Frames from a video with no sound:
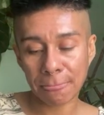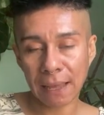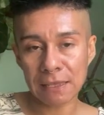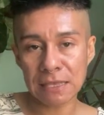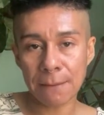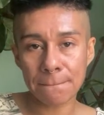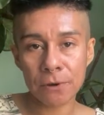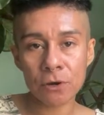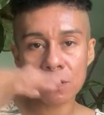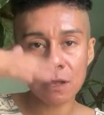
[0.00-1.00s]

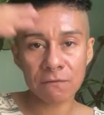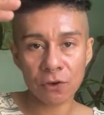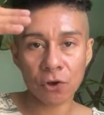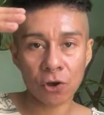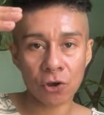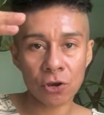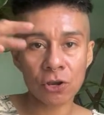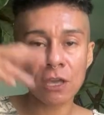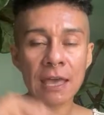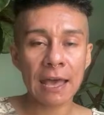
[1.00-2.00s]
number of the
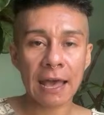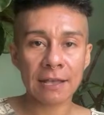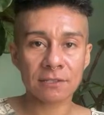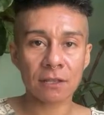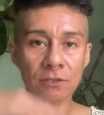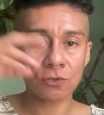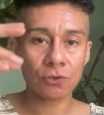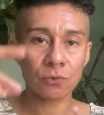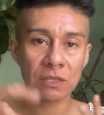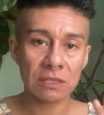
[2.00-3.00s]
card has a lot to do
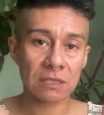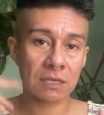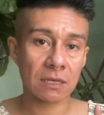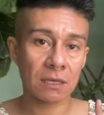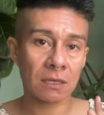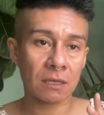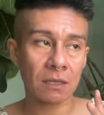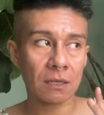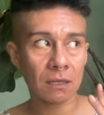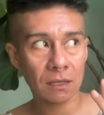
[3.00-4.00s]
with the
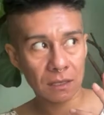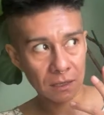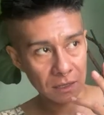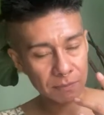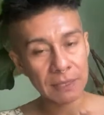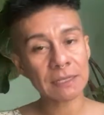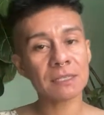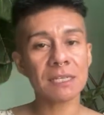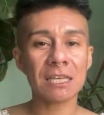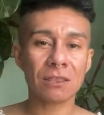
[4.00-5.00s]

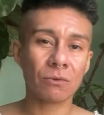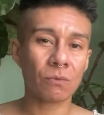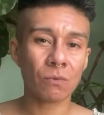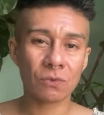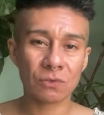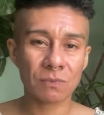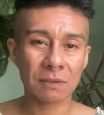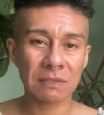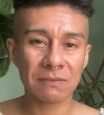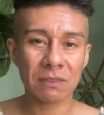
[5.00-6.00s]
complexity and the
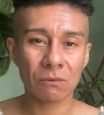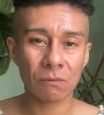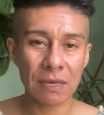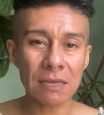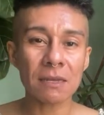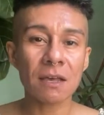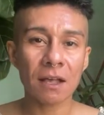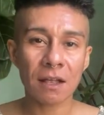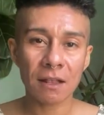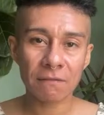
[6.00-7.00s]
sometimes even the weight
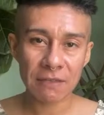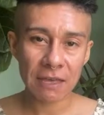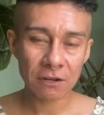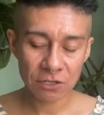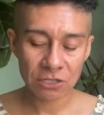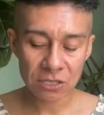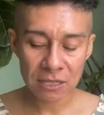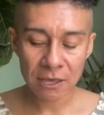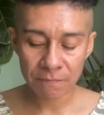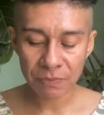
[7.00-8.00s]
of the energy in
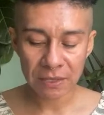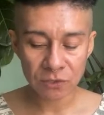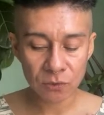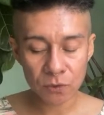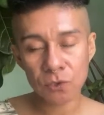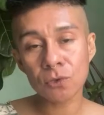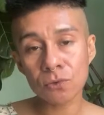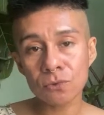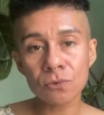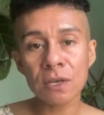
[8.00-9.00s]
that. And so a
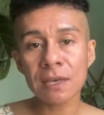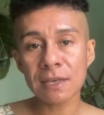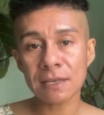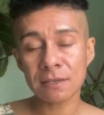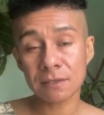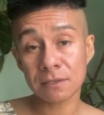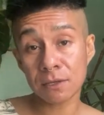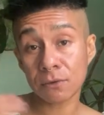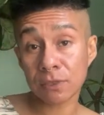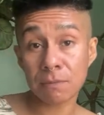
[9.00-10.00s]
two is,
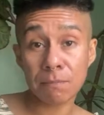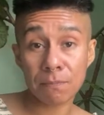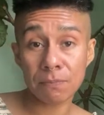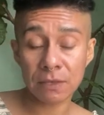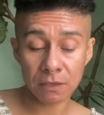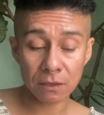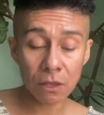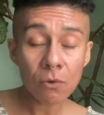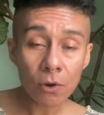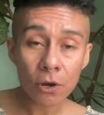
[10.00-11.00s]
you know, at
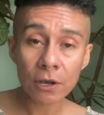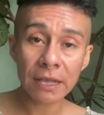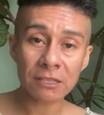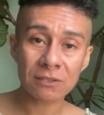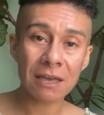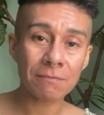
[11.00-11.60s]
lower, and so that